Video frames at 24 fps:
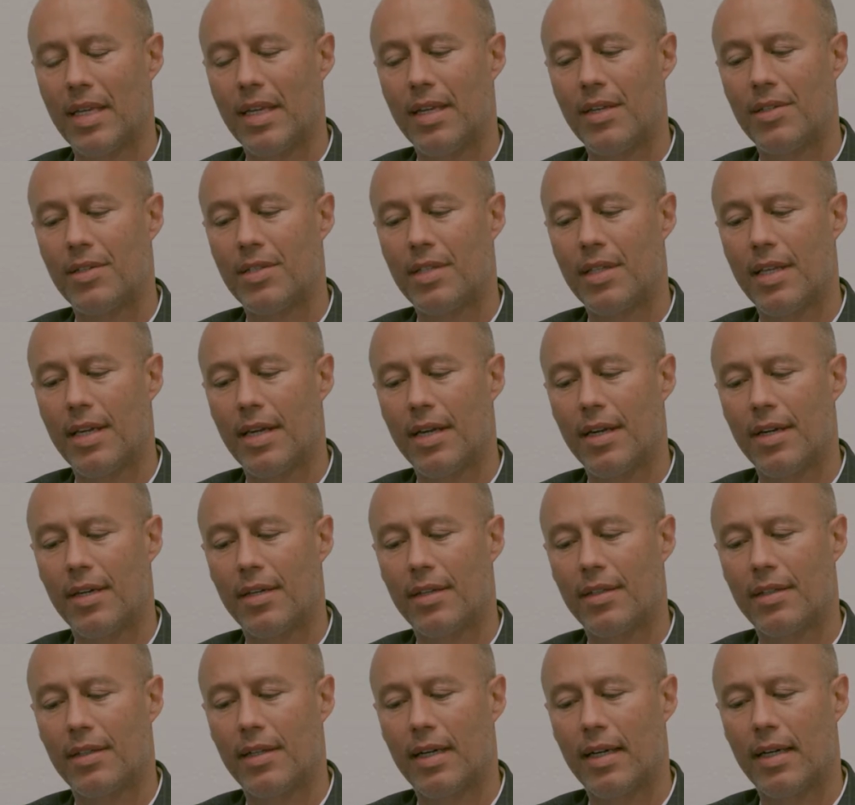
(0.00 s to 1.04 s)
Is
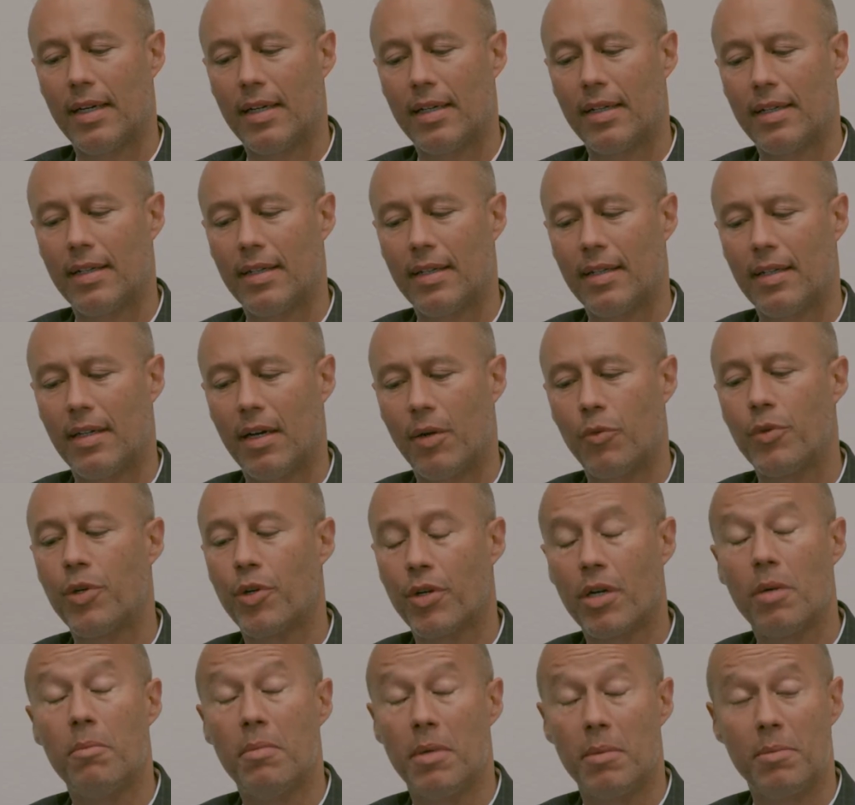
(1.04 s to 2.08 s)
there a
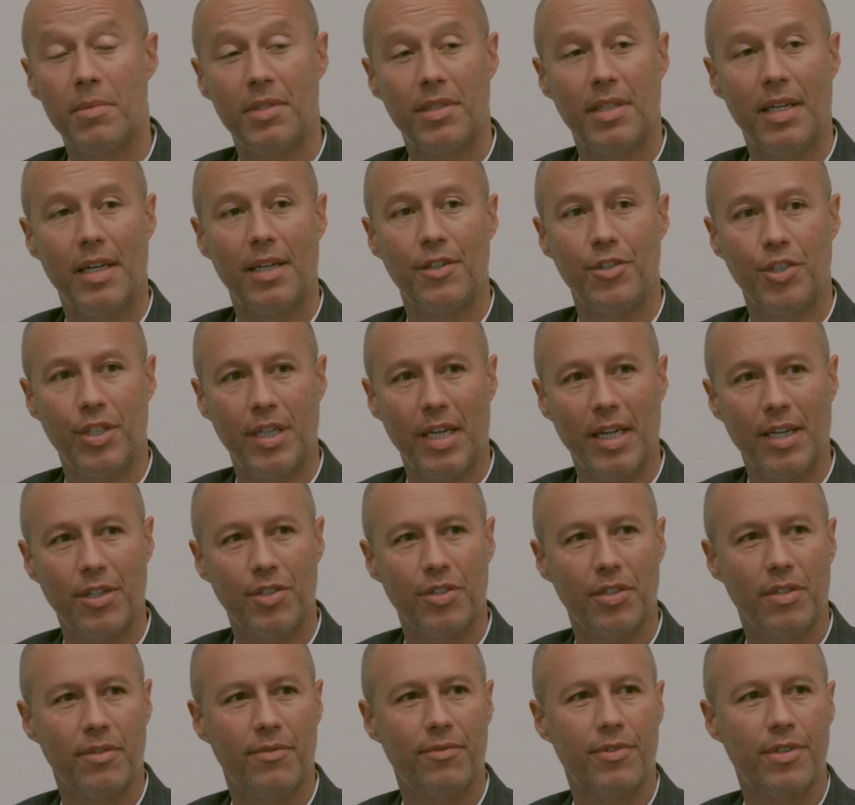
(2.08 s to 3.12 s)
real commitment to
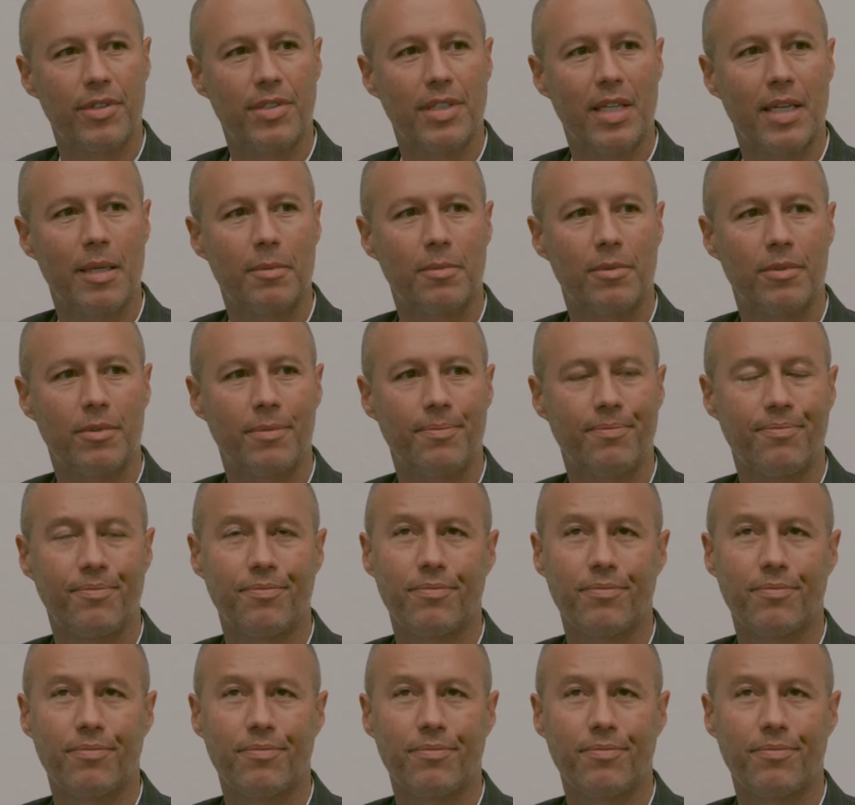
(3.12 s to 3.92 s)
education, for example?